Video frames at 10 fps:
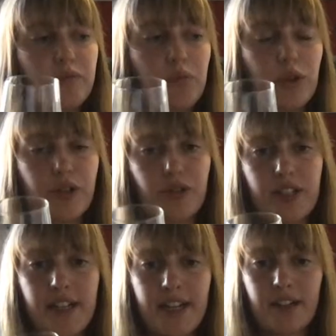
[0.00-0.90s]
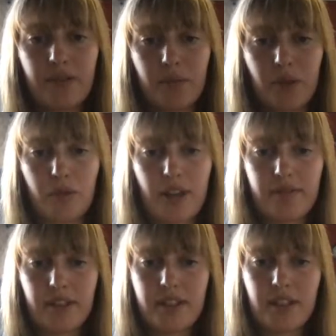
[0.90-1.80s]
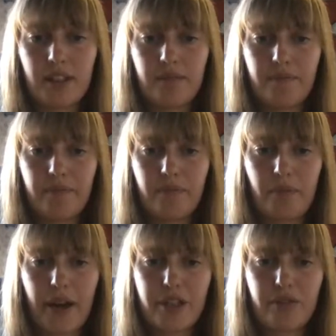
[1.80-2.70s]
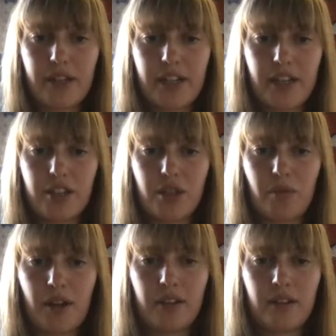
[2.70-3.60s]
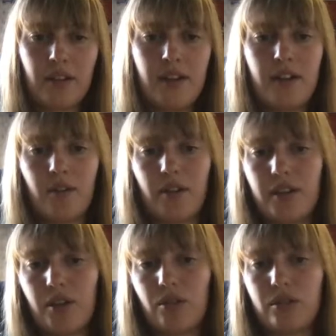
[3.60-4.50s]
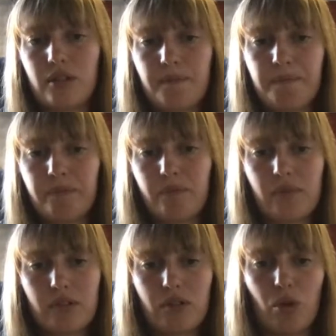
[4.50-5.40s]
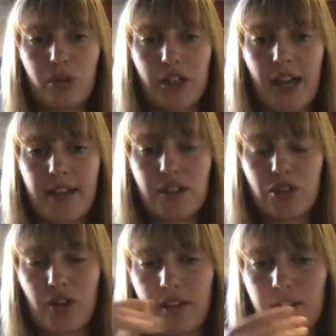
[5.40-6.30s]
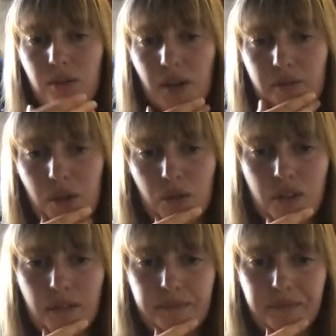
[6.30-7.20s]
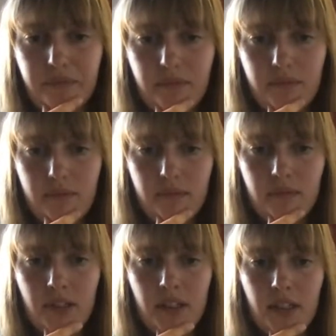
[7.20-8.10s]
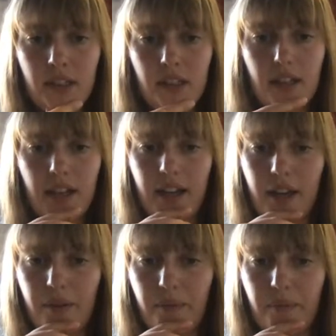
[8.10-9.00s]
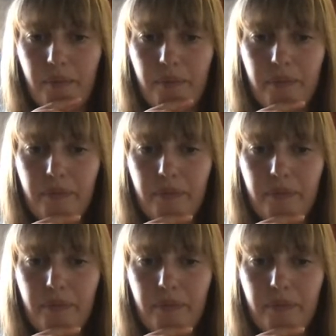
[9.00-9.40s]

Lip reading: more so than any of them, you'll definitely see batch variation with the older cask strength 12-year-olds. And